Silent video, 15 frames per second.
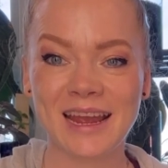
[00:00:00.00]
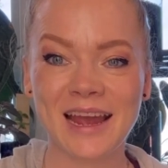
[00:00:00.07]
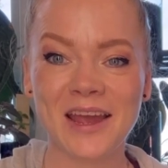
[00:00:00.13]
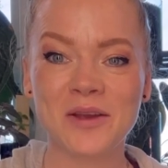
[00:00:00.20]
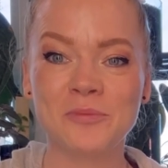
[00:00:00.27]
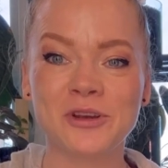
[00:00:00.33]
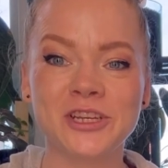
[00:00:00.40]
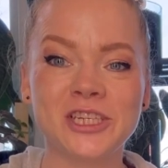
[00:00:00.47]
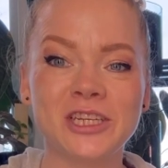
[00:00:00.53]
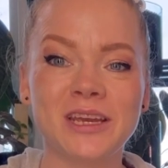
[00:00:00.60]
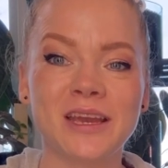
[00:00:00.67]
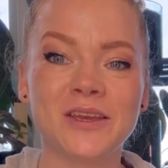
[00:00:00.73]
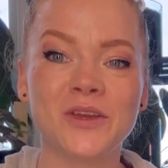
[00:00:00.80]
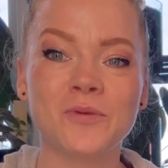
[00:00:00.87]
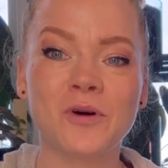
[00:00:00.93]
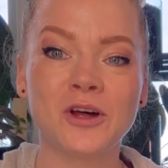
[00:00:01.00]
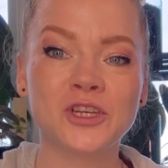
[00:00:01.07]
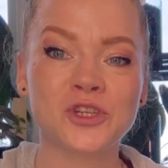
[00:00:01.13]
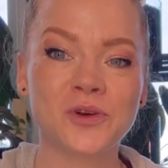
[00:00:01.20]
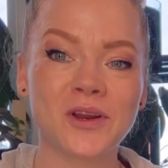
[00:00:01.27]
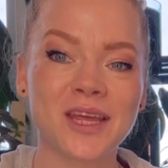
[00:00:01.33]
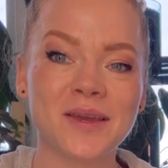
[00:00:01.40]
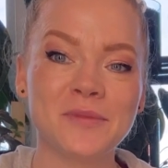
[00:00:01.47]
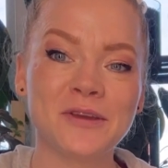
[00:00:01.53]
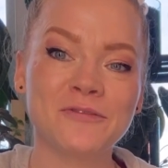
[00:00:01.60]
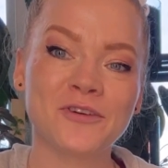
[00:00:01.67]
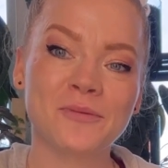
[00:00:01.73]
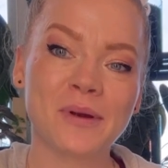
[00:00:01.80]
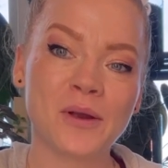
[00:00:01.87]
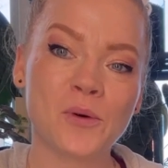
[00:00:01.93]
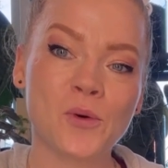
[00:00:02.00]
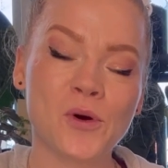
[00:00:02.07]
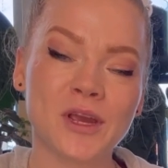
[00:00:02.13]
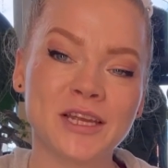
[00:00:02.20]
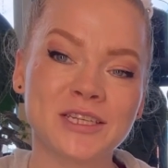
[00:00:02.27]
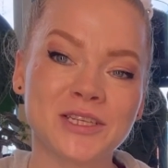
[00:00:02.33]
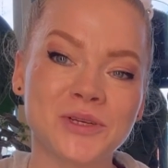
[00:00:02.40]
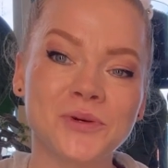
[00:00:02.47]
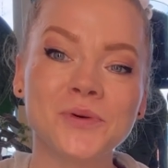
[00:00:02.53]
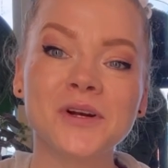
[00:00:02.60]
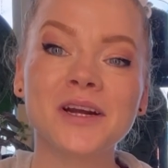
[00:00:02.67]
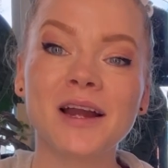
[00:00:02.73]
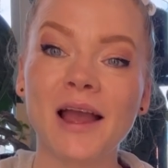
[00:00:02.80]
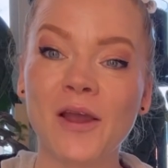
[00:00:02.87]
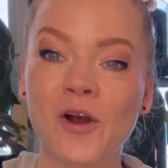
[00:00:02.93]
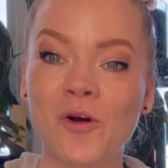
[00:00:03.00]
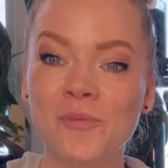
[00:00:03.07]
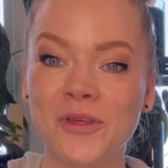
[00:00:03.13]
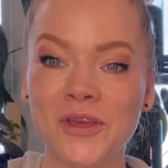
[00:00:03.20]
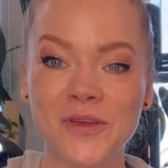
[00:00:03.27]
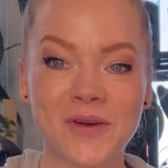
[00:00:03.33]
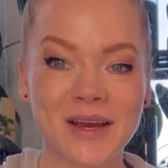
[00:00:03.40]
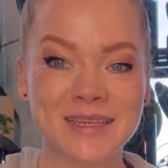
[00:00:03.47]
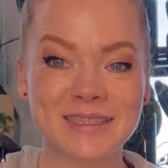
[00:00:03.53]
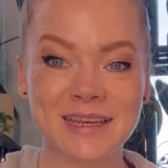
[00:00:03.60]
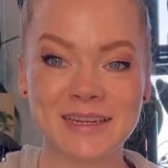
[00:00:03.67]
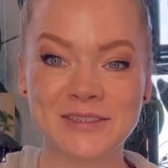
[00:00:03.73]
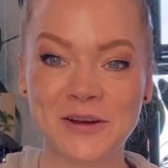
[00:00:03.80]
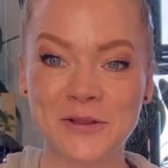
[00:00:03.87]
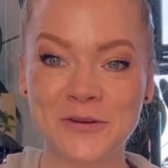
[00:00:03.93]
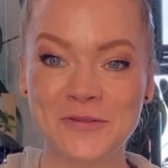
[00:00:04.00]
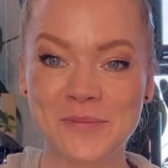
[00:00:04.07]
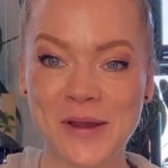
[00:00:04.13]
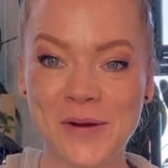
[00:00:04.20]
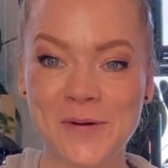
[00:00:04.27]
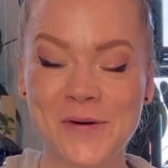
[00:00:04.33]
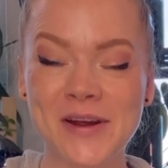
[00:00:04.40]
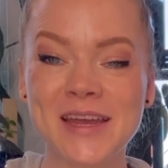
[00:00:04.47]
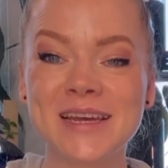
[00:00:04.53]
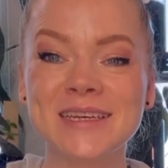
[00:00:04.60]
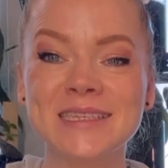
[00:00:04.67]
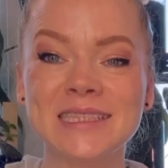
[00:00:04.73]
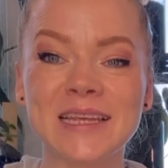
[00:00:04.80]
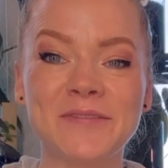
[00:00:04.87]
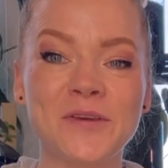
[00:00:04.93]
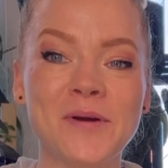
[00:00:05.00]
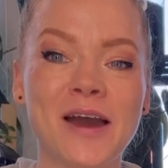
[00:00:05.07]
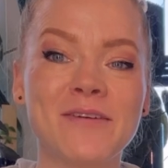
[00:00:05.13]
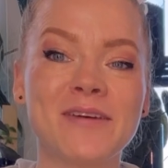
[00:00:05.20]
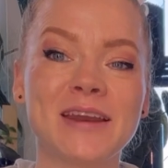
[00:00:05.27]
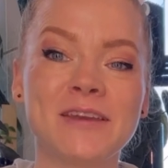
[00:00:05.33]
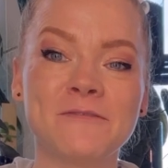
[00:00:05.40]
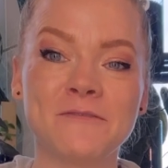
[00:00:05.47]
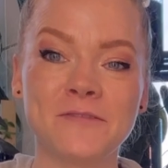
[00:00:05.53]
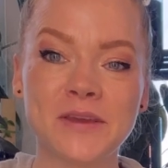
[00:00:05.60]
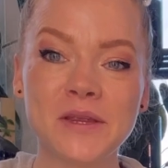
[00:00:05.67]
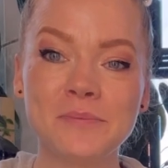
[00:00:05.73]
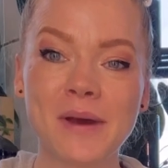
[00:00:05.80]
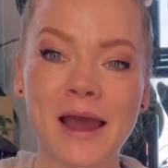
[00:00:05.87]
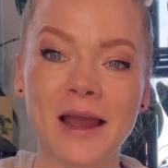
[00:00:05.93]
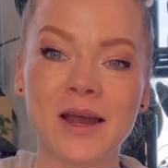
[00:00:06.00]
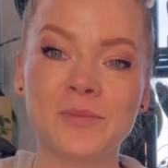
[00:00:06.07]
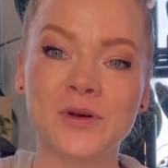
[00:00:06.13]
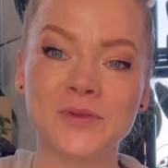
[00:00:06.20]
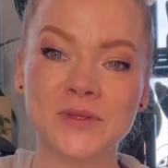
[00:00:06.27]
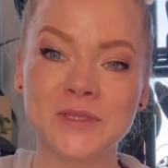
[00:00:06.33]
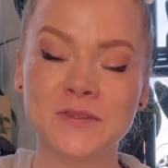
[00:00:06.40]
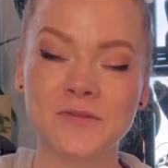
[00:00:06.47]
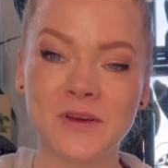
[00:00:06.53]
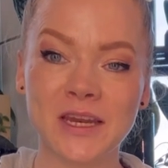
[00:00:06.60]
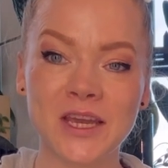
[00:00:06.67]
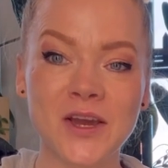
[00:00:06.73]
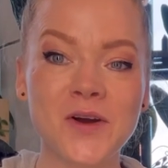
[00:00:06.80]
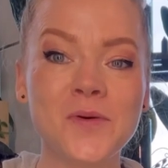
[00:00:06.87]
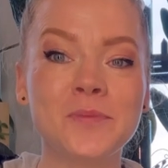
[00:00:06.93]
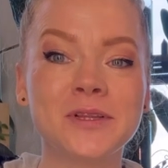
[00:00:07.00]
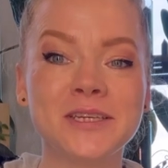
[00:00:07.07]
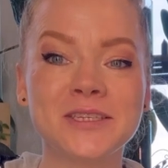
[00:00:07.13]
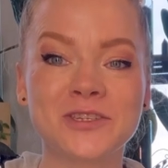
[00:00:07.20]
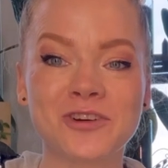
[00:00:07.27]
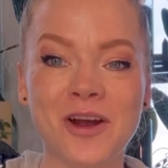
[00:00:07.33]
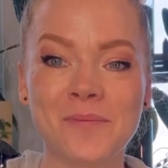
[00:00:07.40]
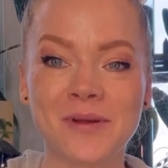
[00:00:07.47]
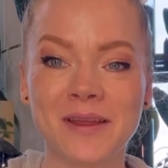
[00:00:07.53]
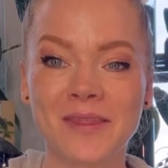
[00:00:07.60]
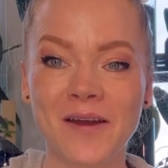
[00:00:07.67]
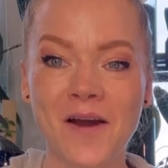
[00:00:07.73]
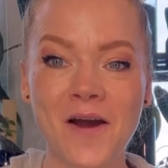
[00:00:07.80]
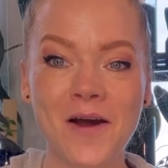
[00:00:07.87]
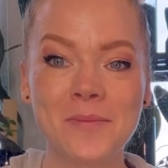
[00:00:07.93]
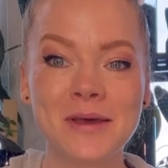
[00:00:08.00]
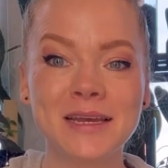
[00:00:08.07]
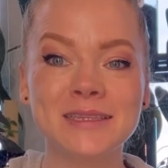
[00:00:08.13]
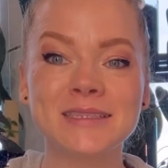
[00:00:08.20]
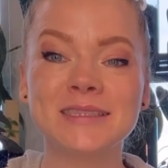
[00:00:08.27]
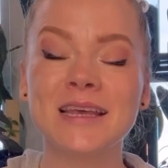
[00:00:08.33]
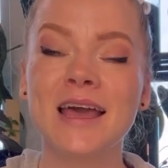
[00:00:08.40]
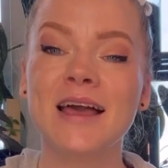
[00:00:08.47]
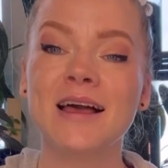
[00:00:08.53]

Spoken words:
I appreciate you all joining me for my Hoya tour. I hope that you guys liked all of my Hoyas. If you have any feedback about this video, please drop it in the comments.